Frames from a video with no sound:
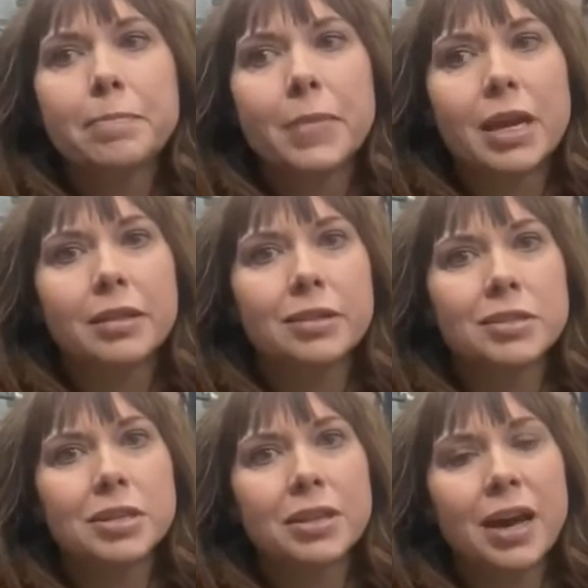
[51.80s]
There's
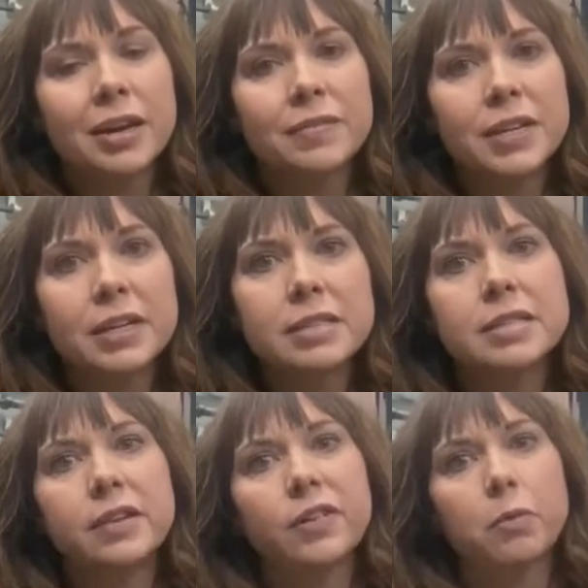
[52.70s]
a lot of
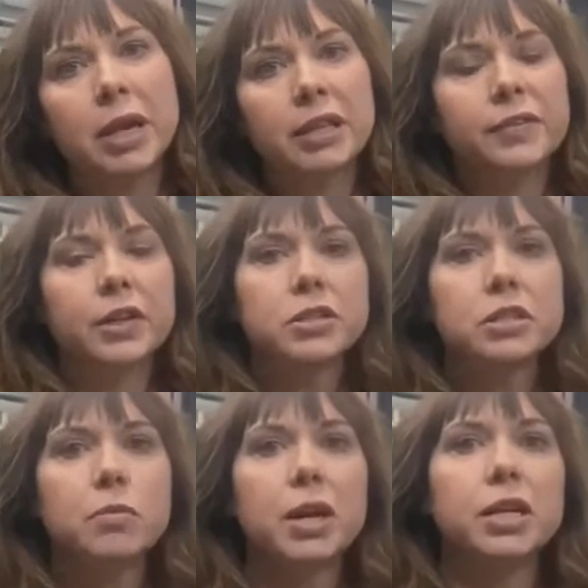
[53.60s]
tendency for weightlifters to
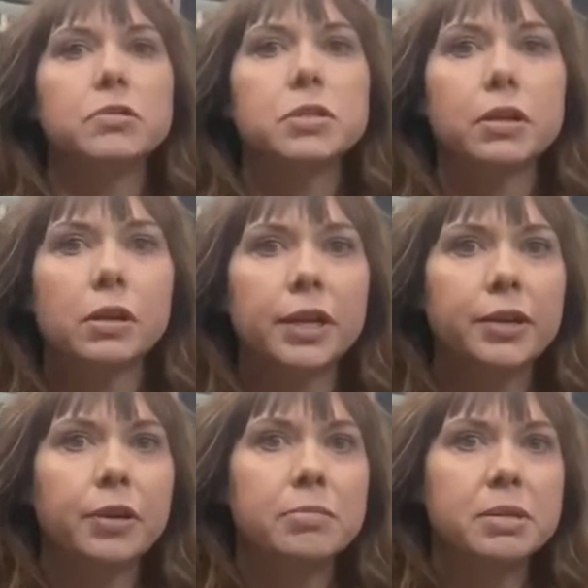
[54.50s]
want to use their clean
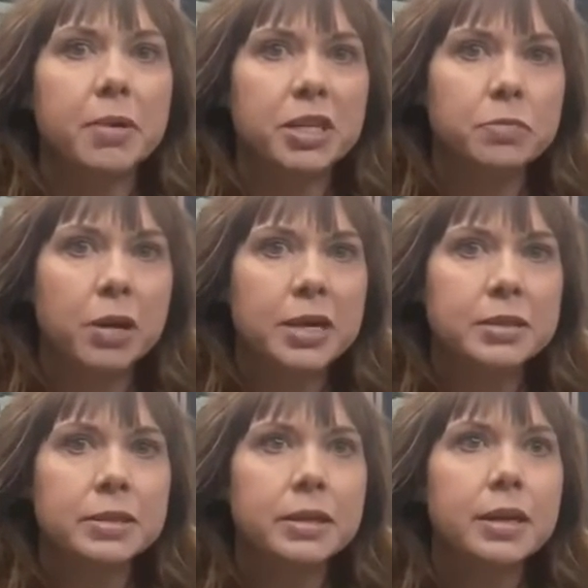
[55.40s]
grip to bench
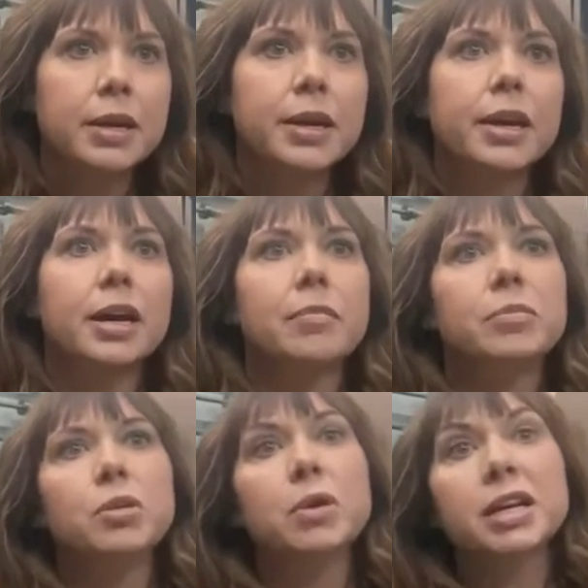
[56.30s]
press.
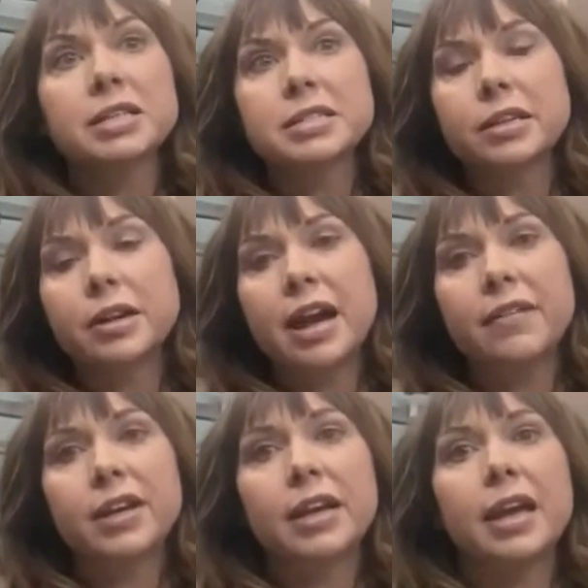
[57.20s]
You want to consider
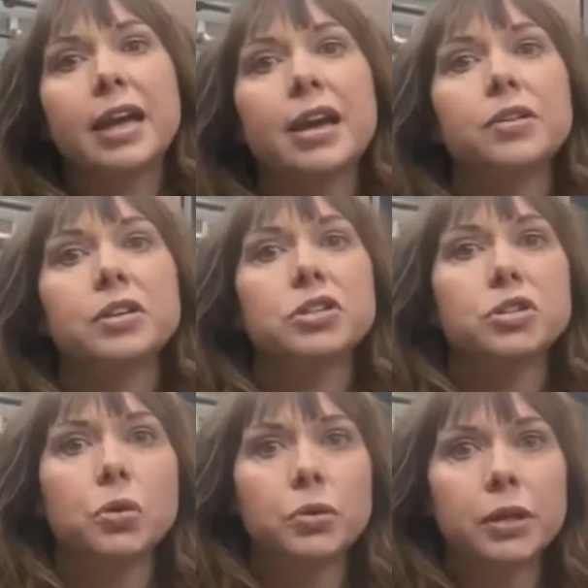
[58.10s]
having a healthy
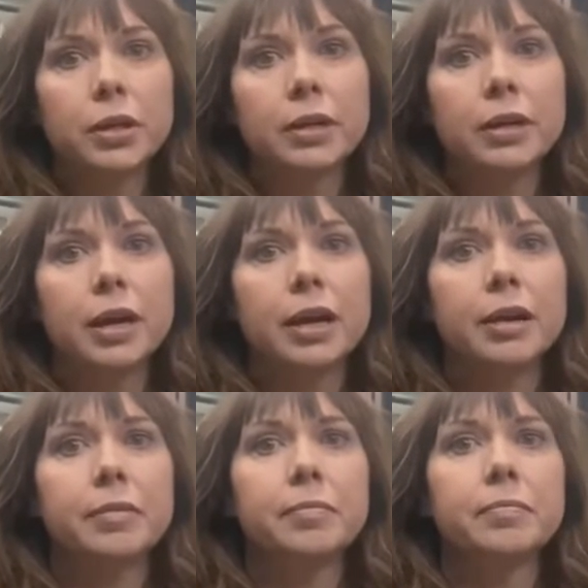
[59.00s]
shoulder,
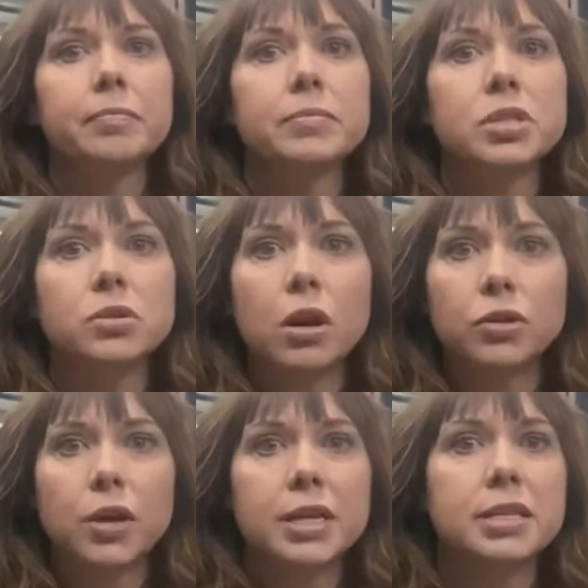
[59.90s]
strong
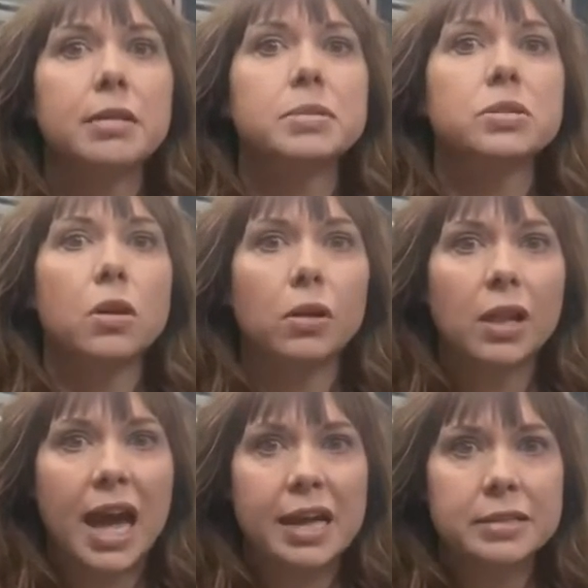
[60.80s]
triceps, strong
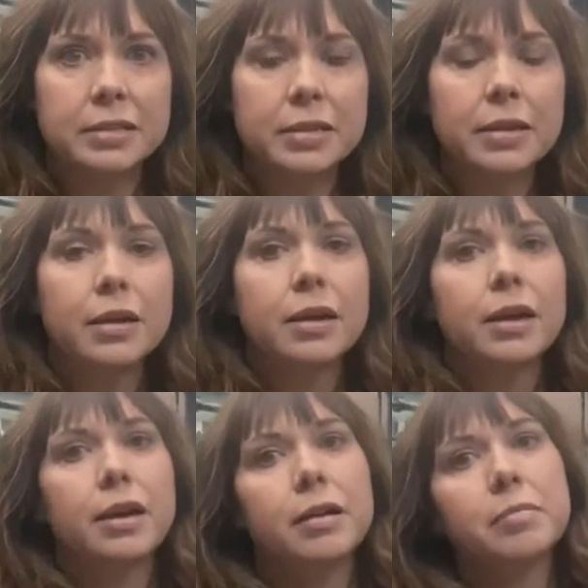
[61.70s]
lats,
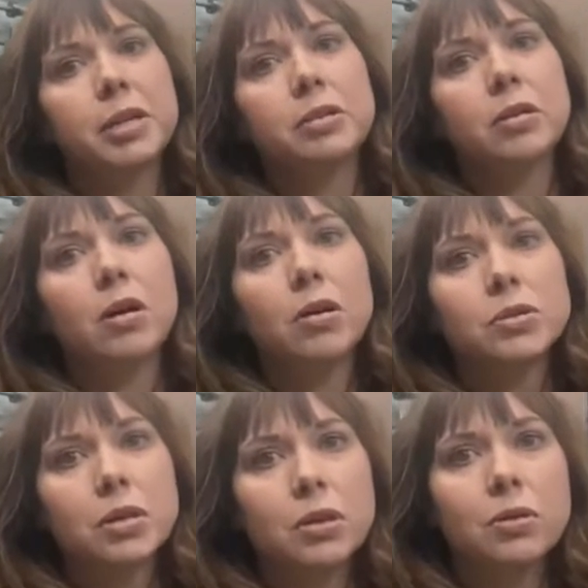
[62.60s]
but you
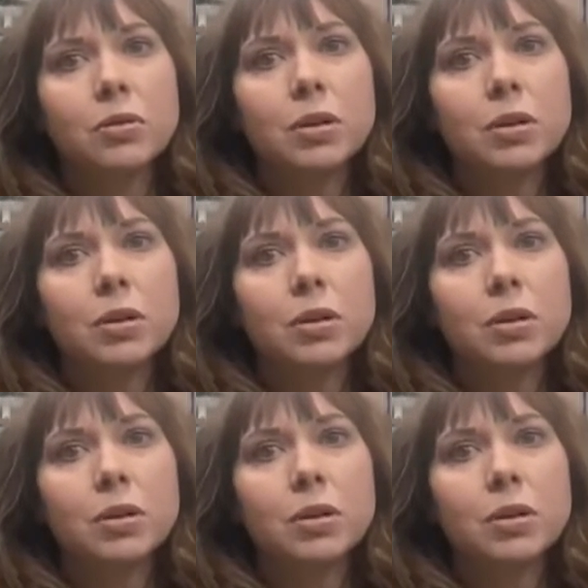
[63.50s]
also